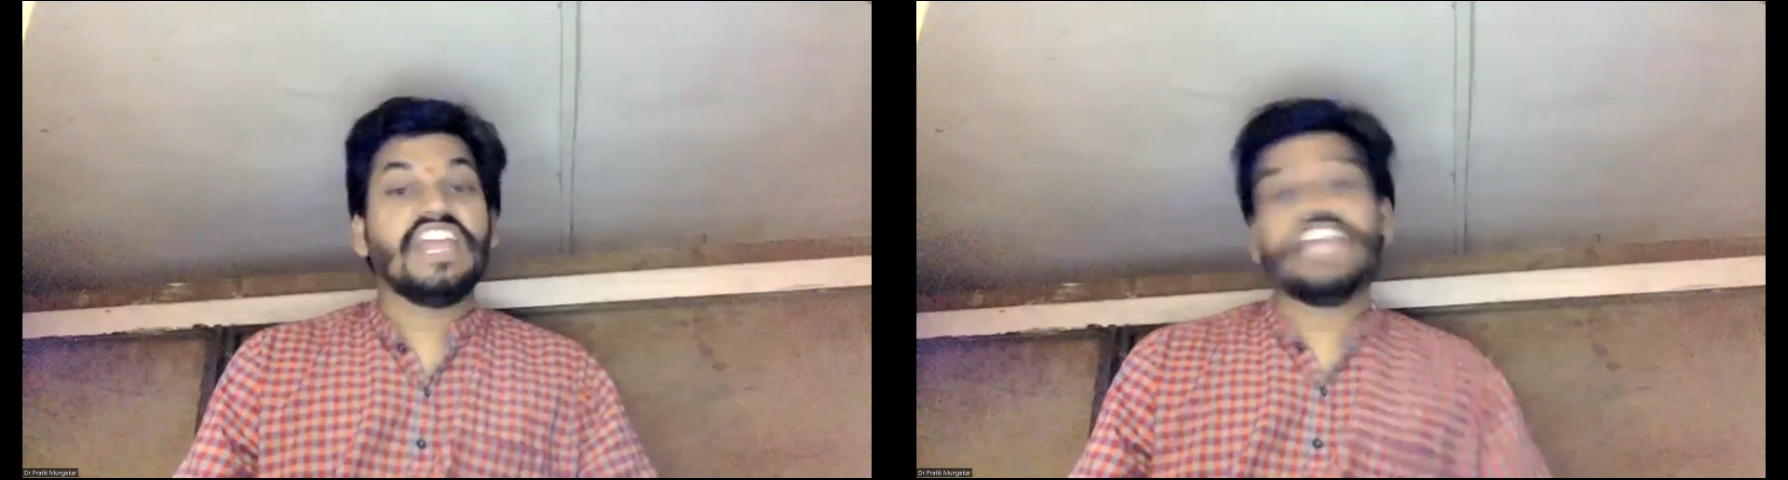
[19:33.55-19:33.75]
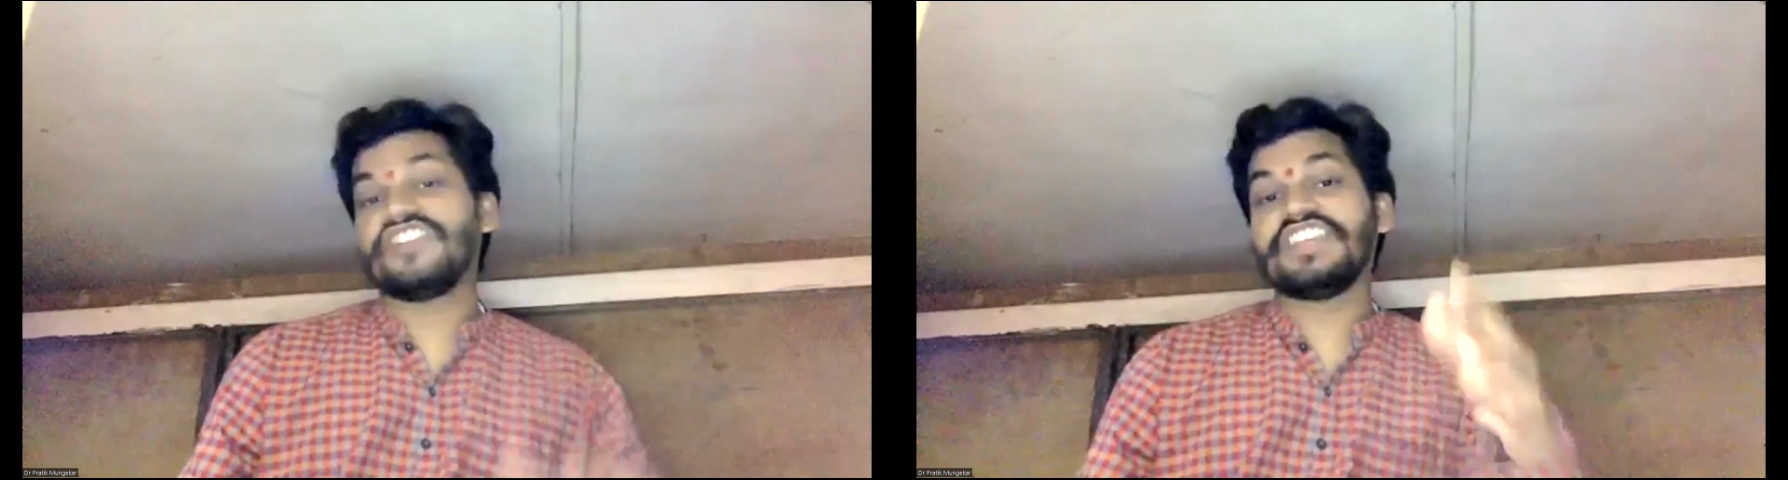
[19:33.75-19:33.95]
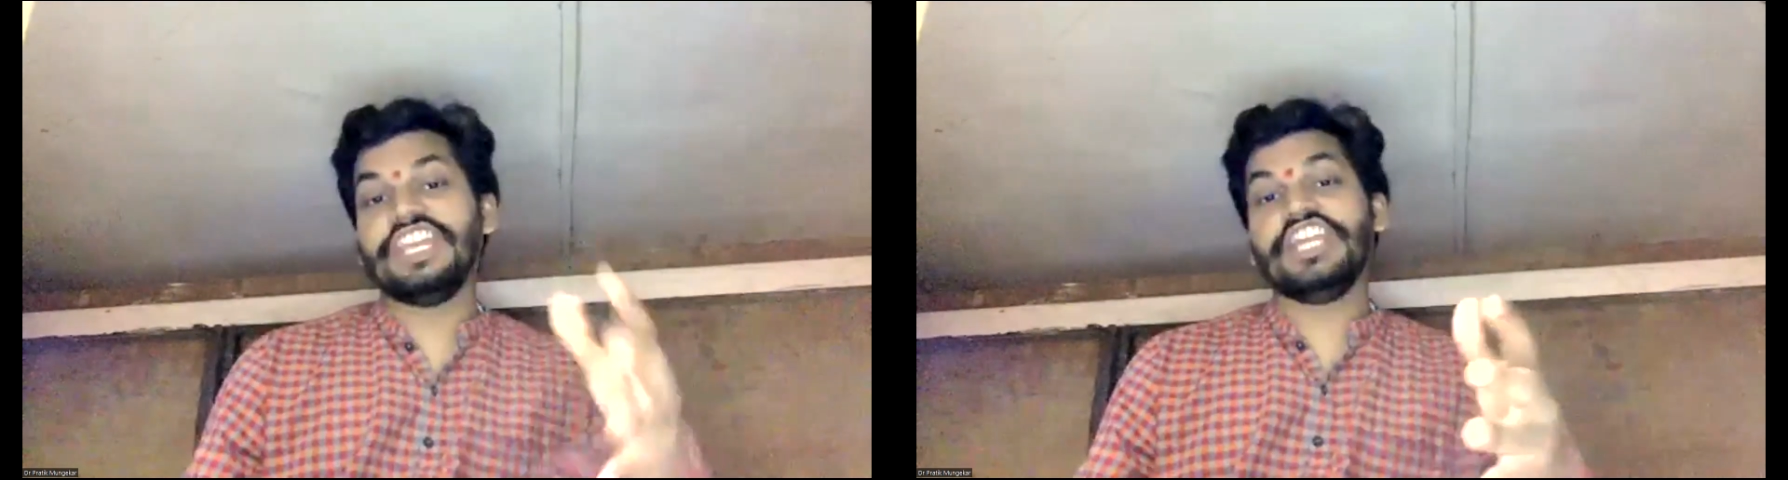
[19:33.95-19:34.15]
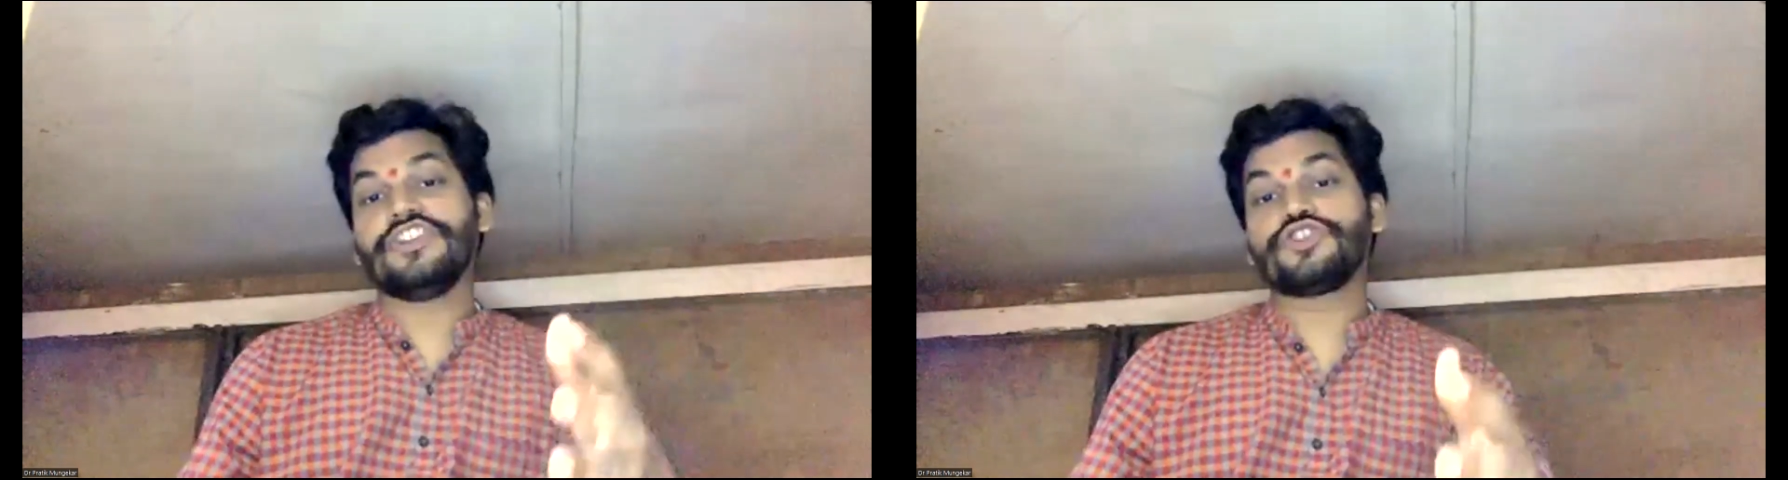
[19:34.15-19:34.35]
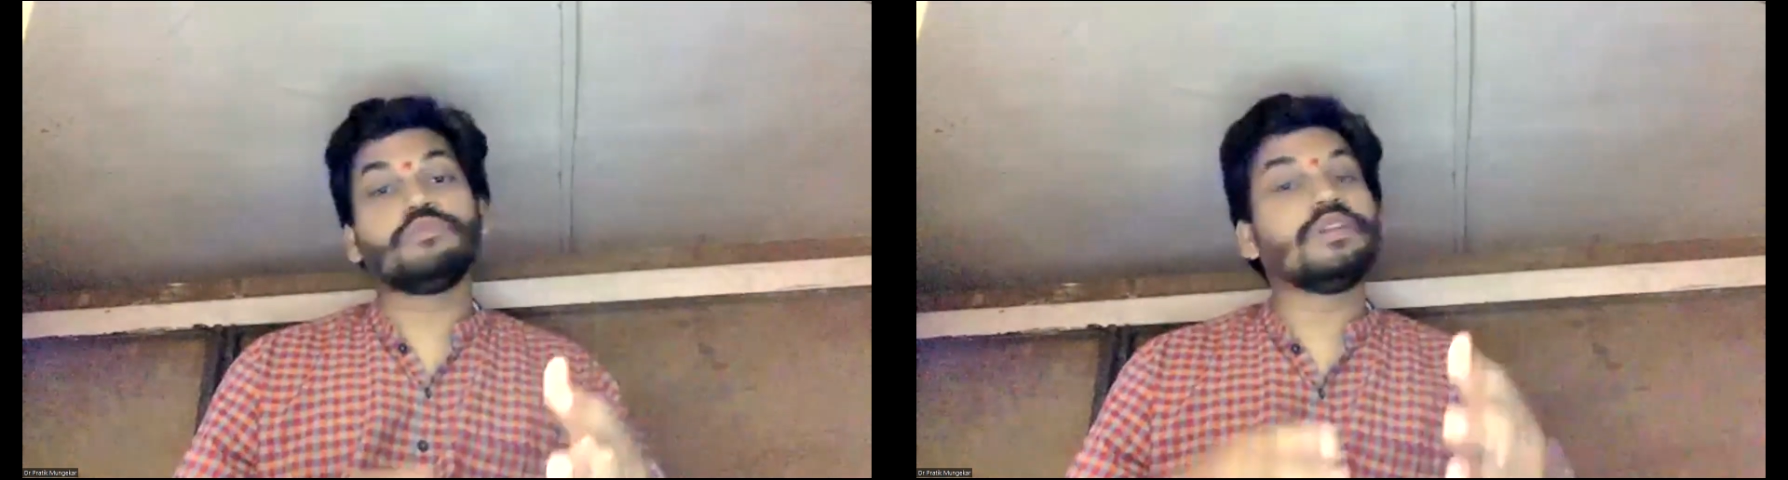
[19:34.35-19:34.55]
It's key
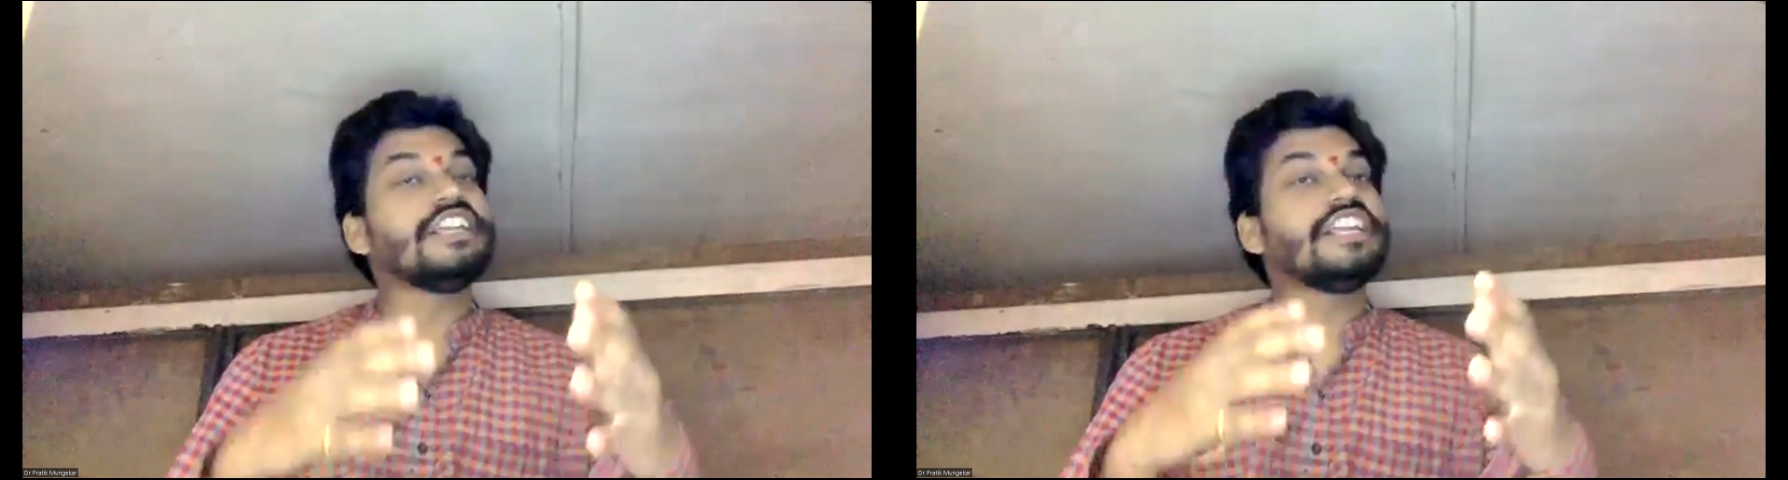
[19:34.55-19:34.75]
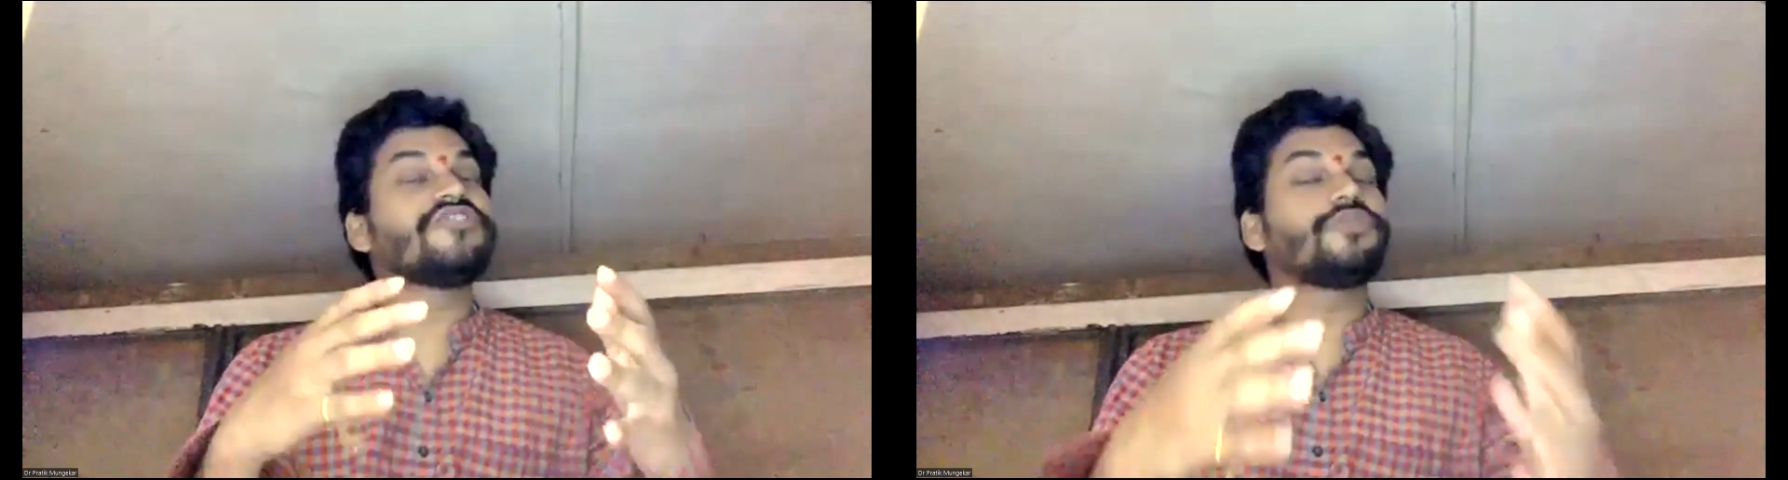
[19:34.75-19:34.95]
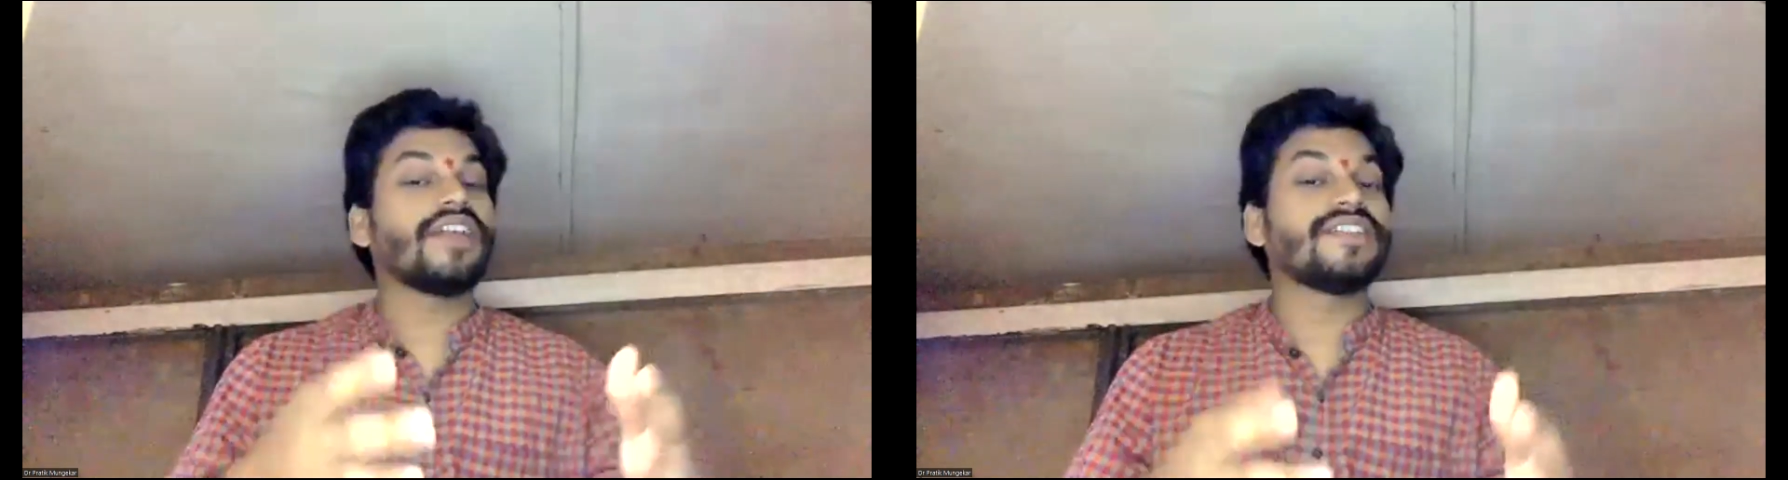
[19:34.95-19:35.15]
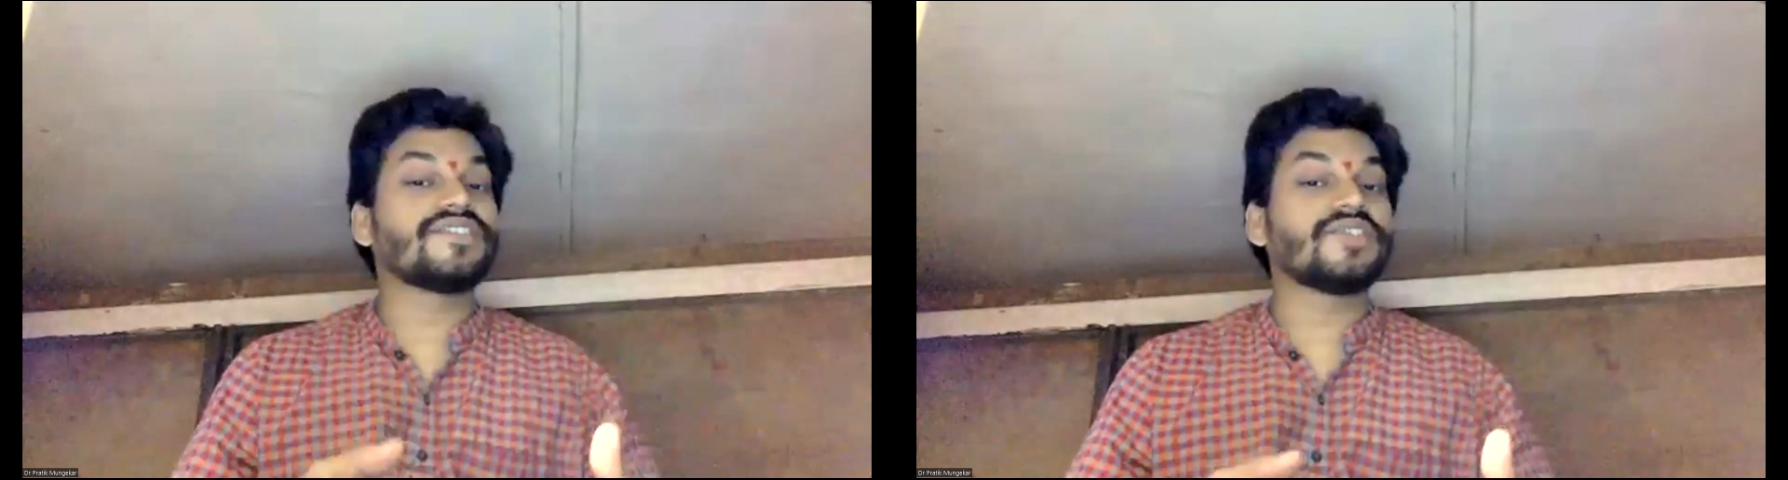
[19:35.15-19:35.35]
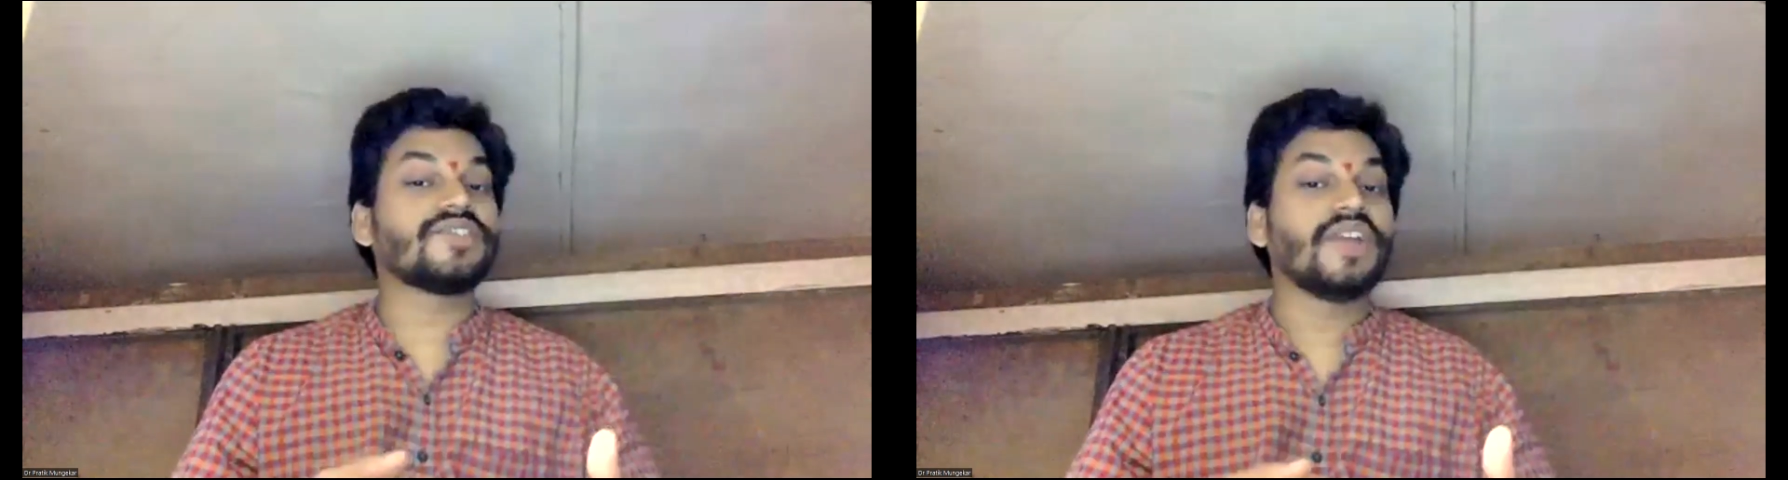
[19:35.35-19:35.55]
to building trust